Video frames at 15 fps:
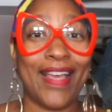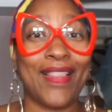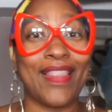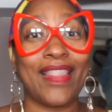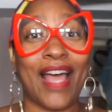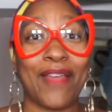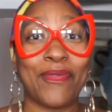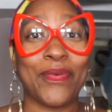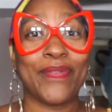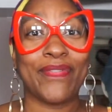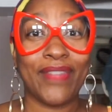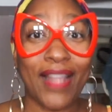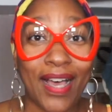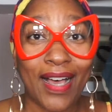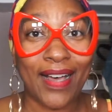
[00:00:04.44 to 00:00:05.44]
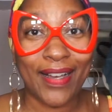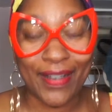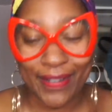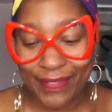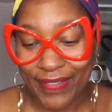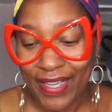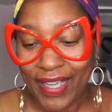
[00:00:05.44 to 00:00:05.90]
Life with
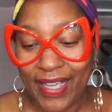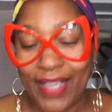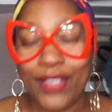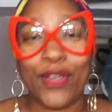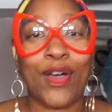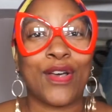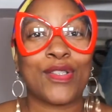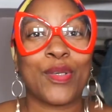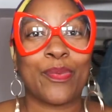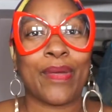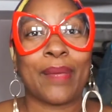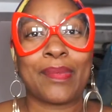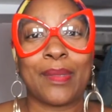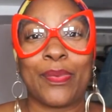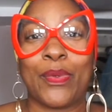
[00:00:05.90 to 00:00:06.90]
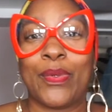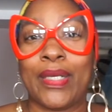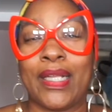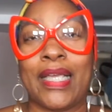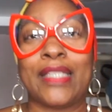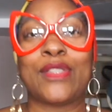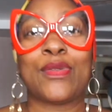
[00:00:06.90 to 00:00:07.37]
Love. You're also propped up on
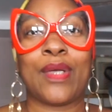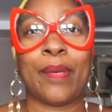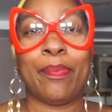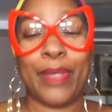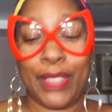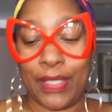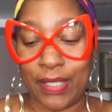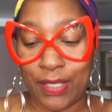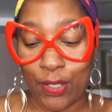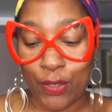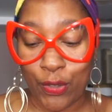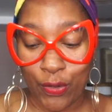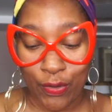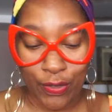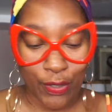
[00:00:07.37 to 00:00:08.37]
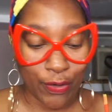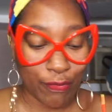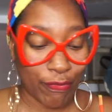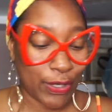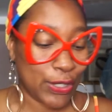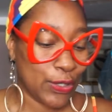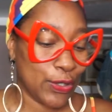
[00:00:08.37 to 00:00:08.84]
a, a bench, so your your
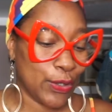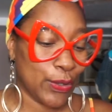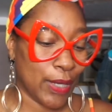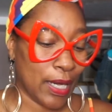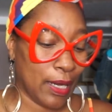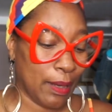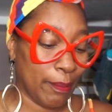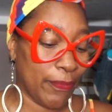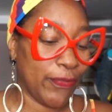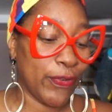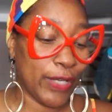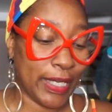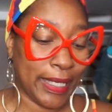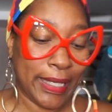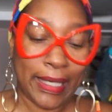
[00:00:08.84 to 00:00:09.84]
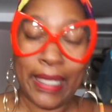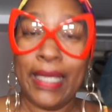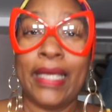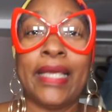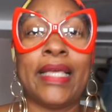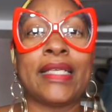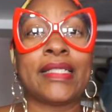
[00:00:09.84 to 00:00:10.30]
original um, footing
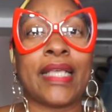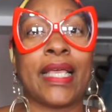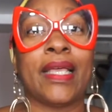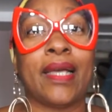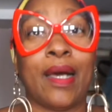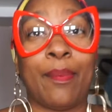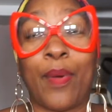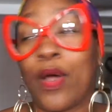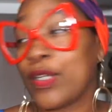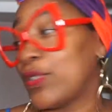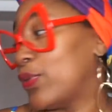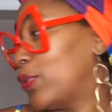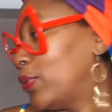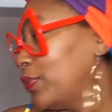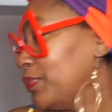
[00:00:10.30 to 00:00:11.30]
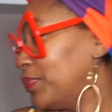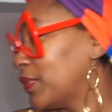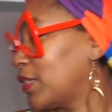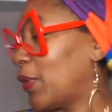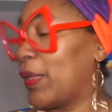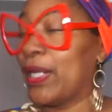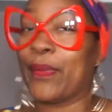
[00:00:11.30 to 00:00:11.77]
is a, a bar stool.
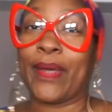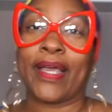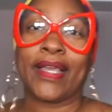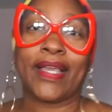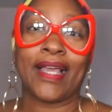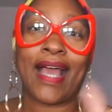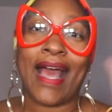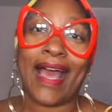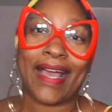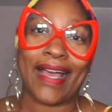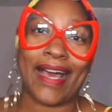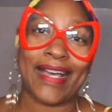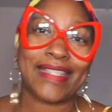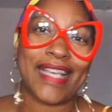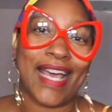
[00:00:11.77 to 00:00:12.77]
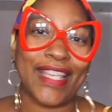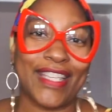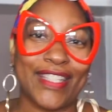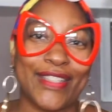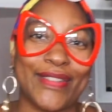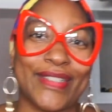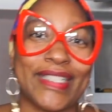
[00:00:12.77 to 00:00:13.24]
So anyway, hi guys, how you
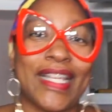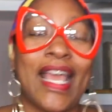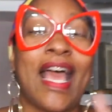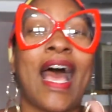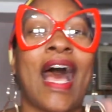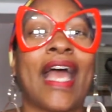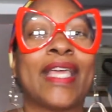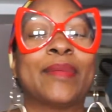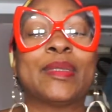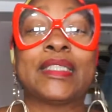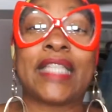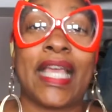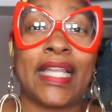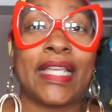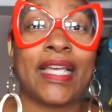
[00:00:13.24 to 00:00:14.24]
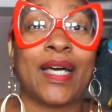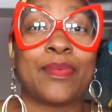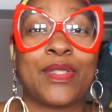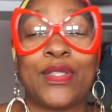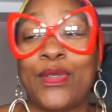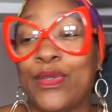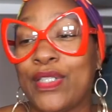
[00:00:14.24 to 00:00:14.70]
doing? I am standing up
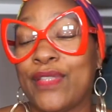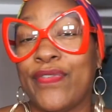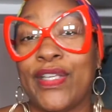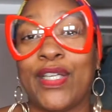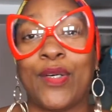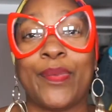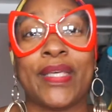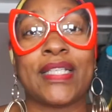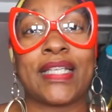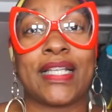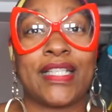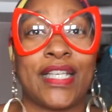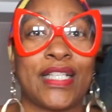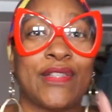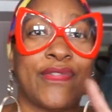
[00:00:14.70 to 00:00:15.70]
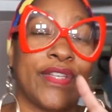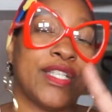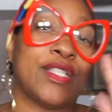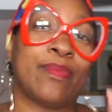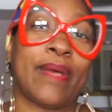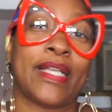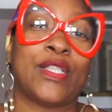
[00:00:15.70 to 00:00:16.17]
to do this video because I just
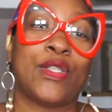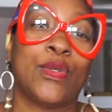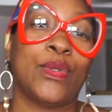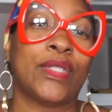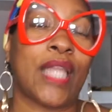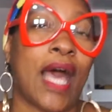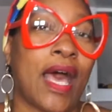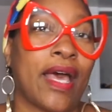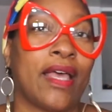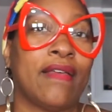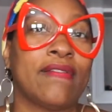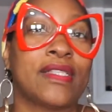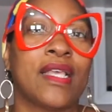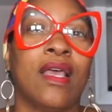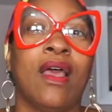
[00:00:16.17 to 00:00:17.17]
finished my two lives